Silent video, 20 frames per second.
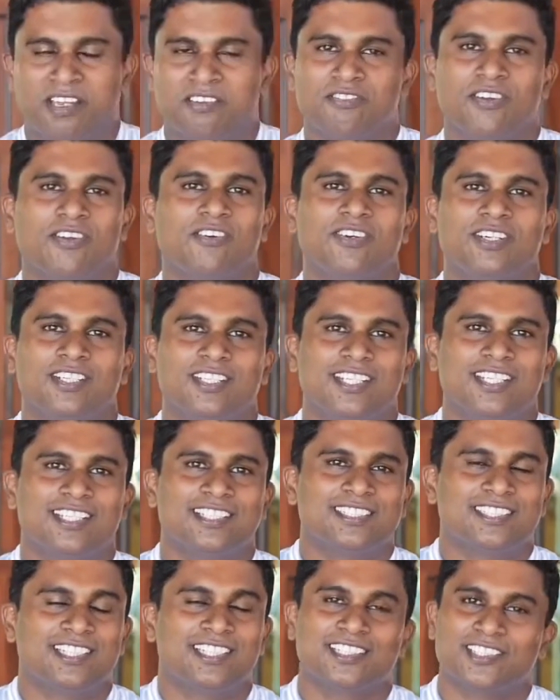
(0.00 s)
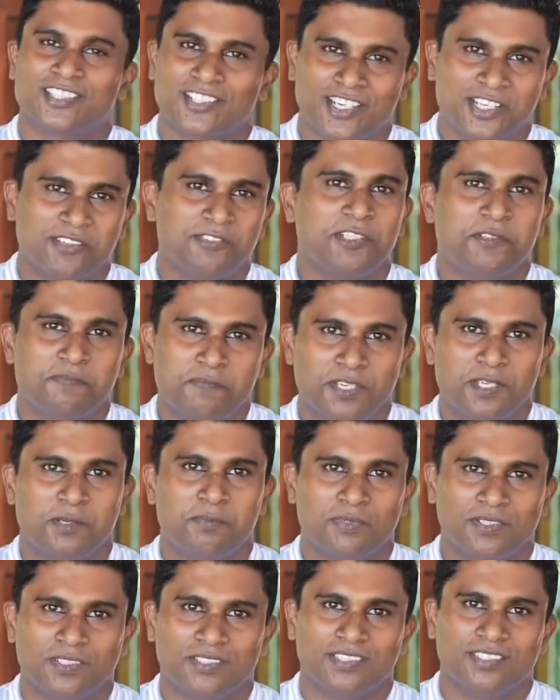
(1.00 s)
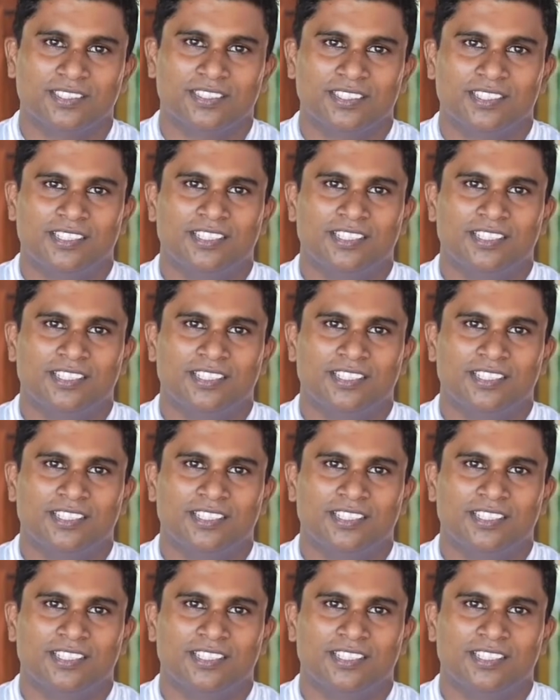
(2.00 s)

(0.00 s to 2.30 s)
favorite is interact with people.